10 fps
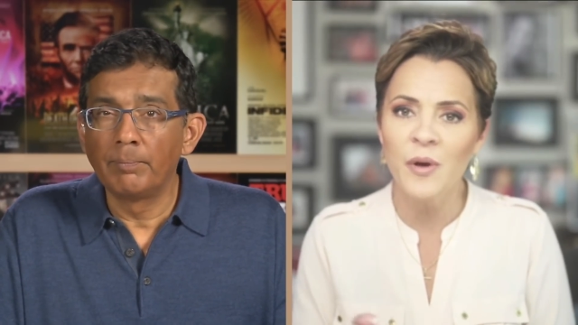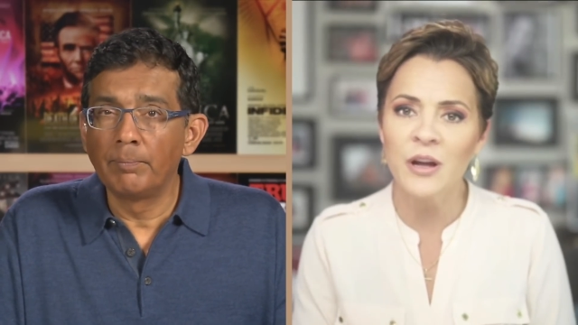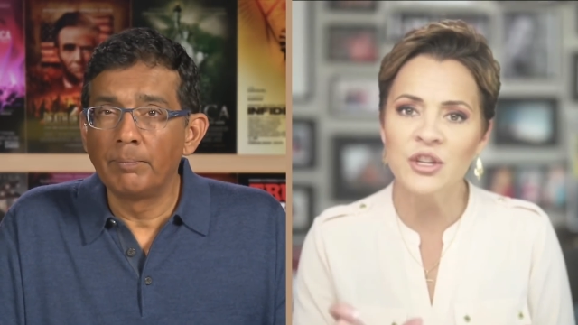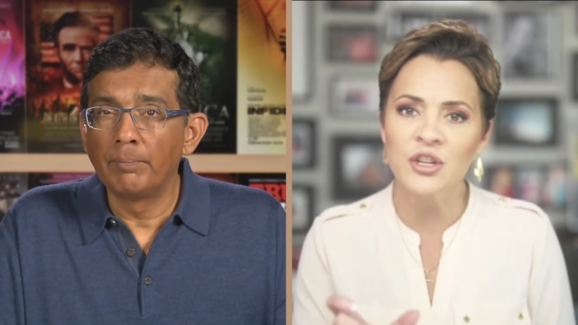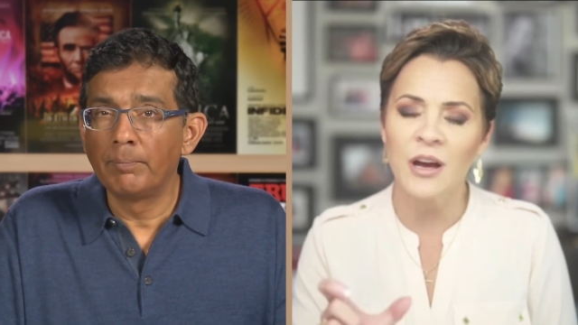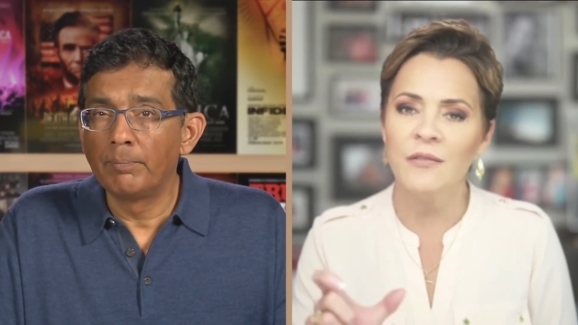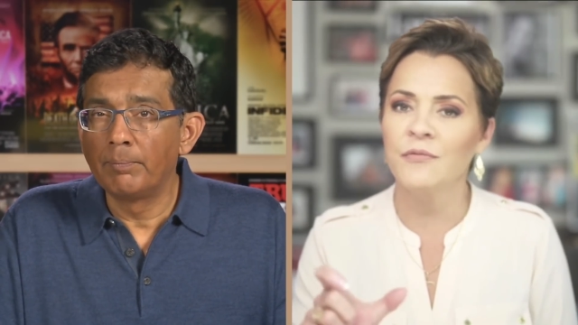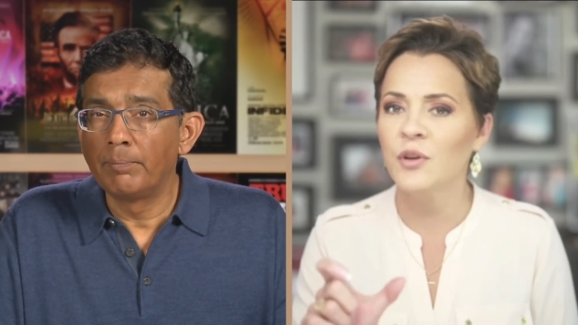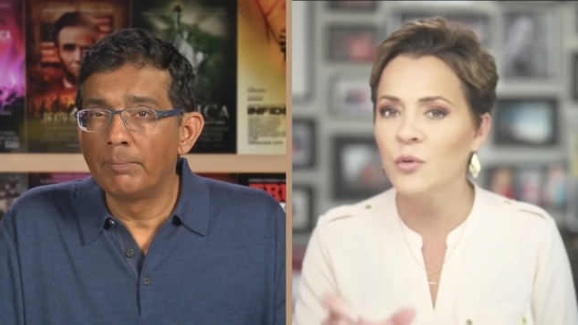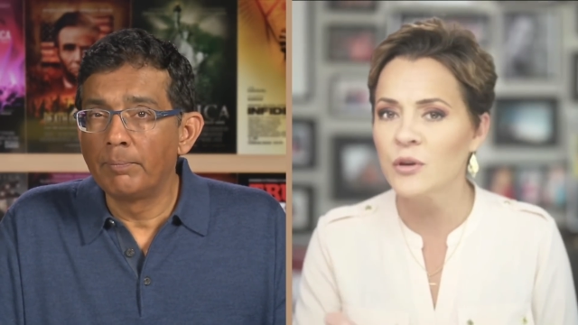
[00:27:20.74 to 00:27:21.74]
Speaker 1: much
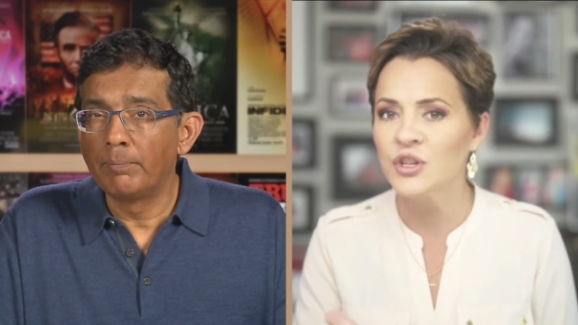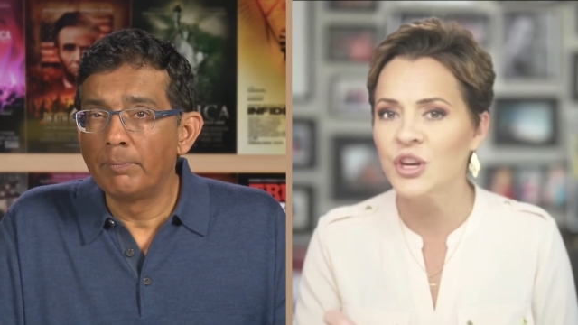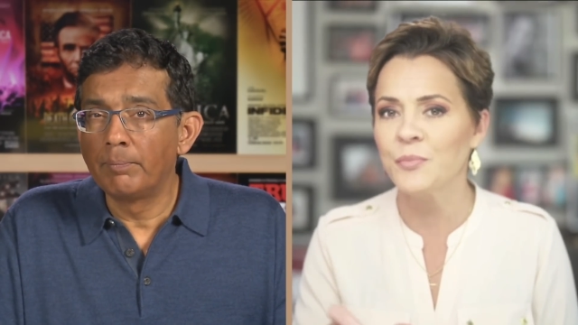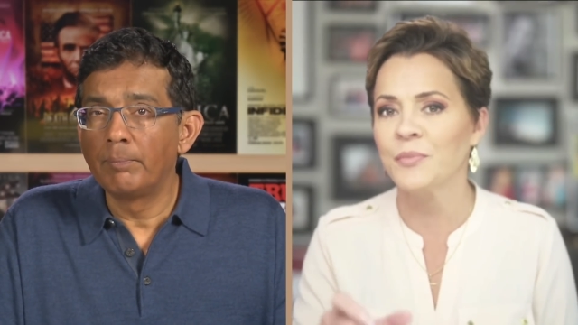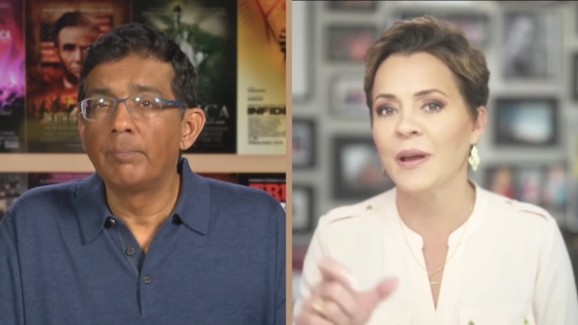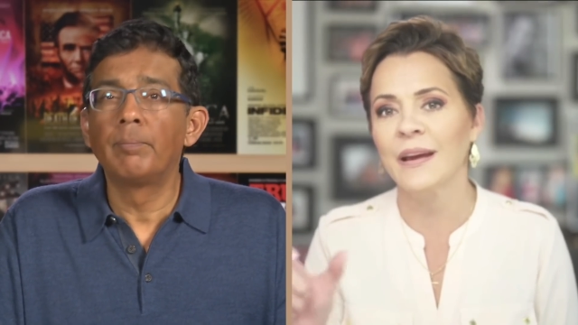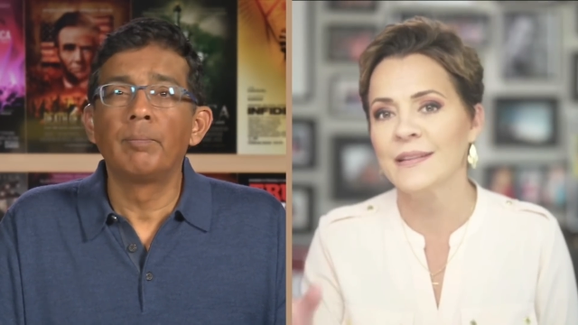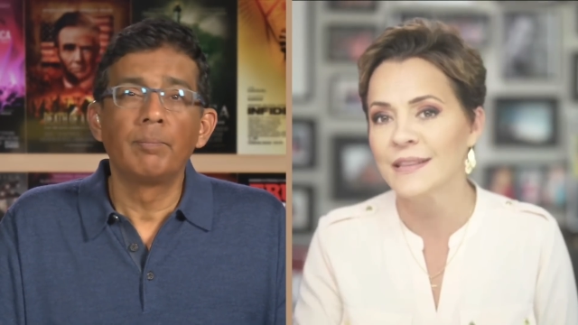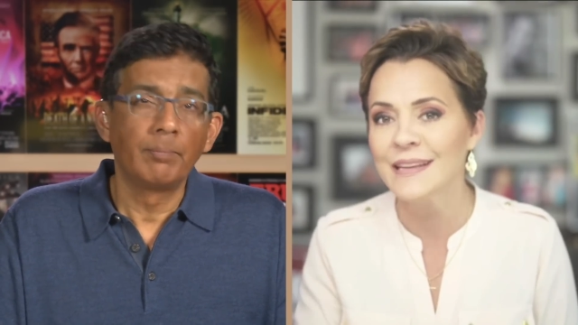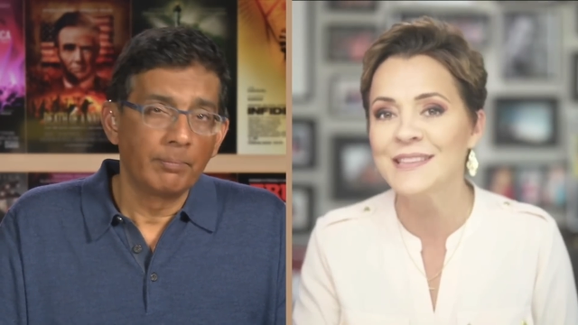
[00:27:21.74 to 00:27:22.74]
viewership, I
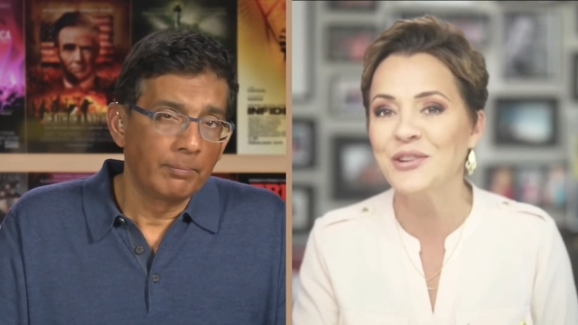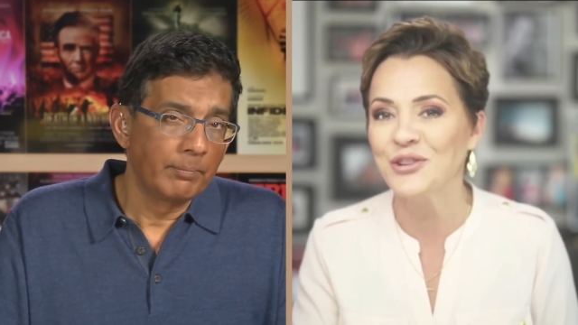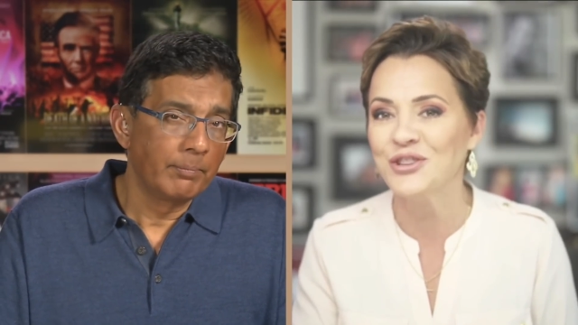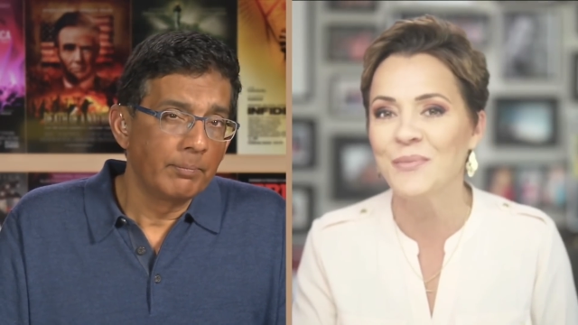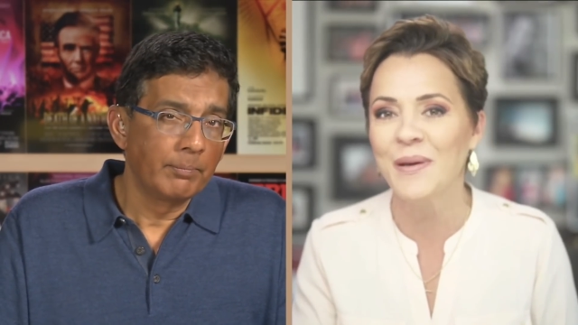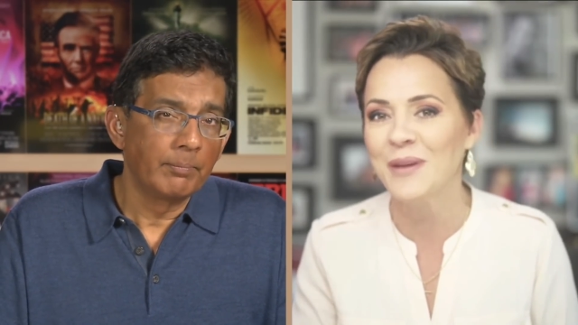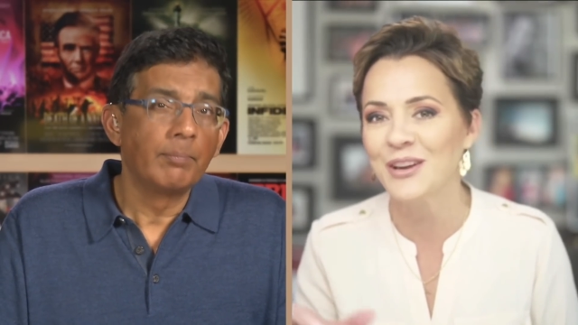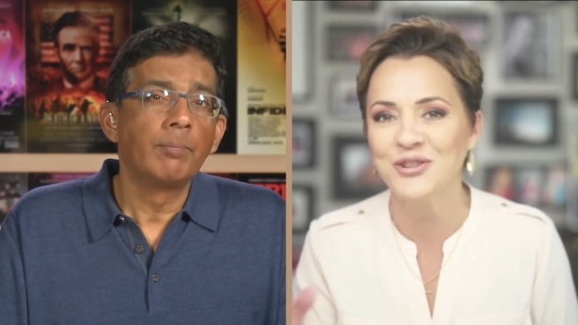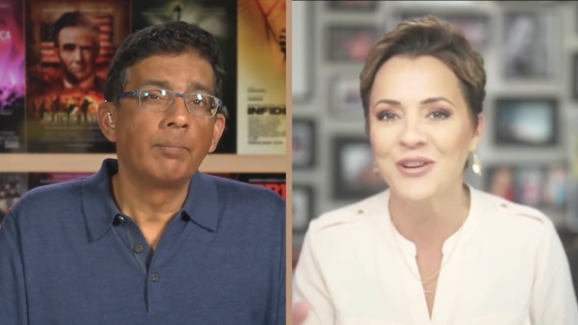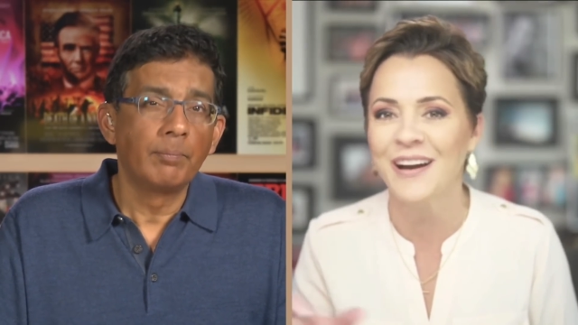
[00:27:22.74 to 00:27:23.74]
guess listenership, I'm not
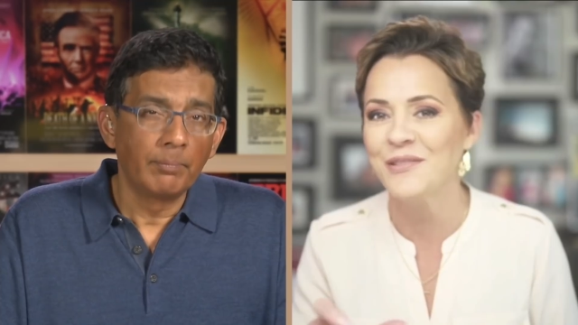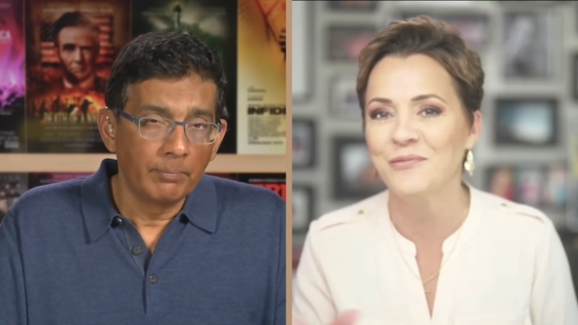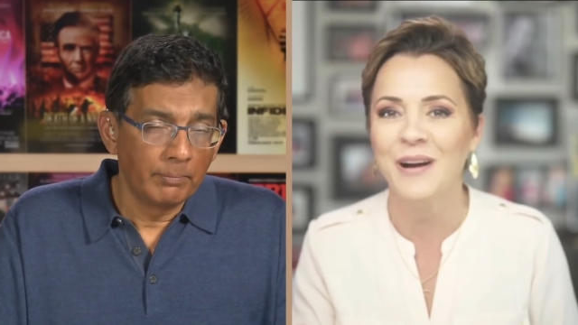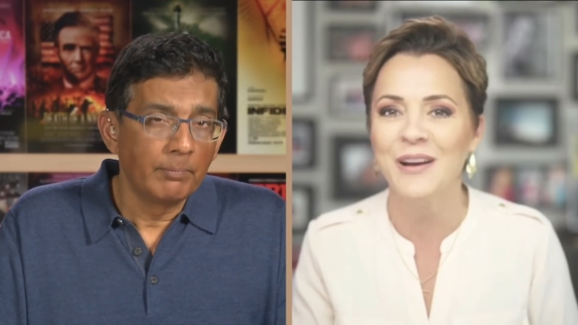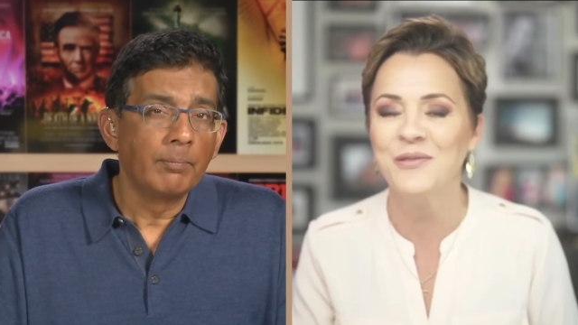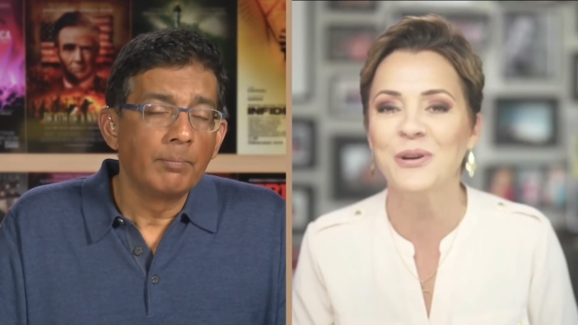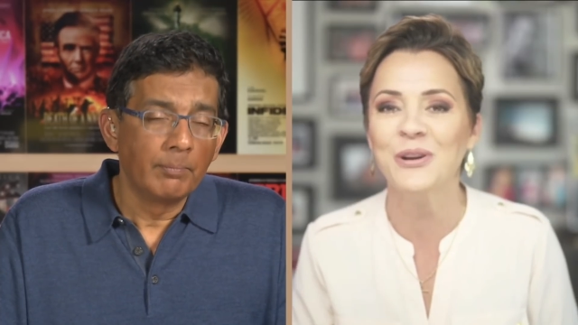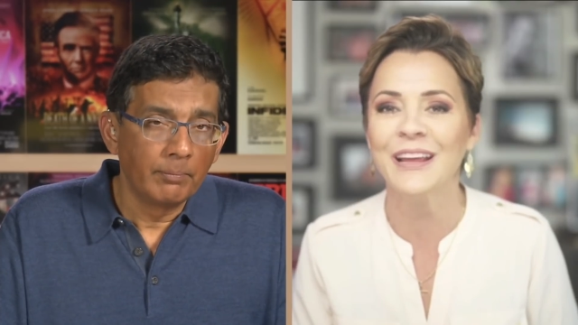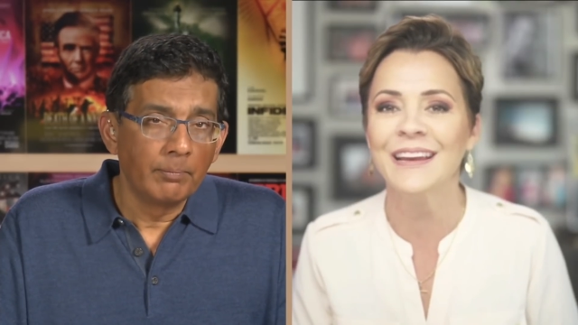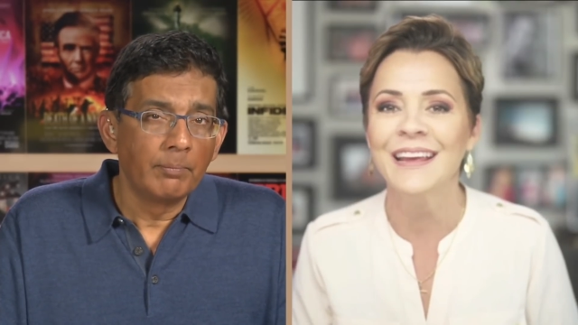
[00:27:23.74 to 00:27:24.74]
sure how you word
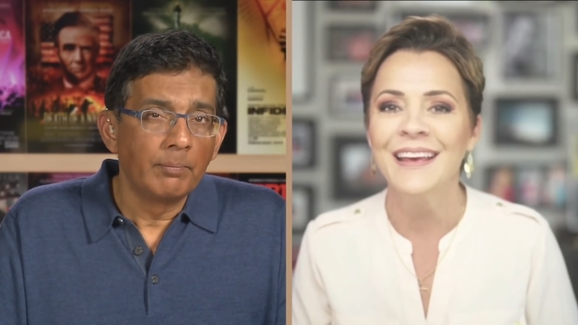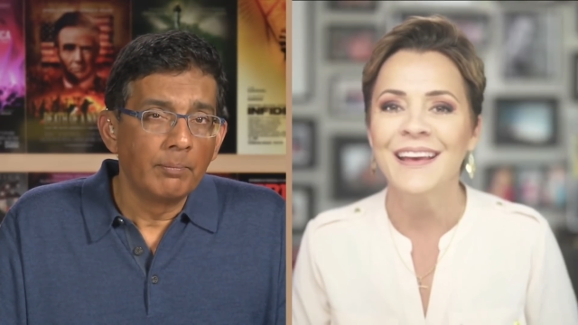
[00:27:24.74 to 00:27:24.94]
it,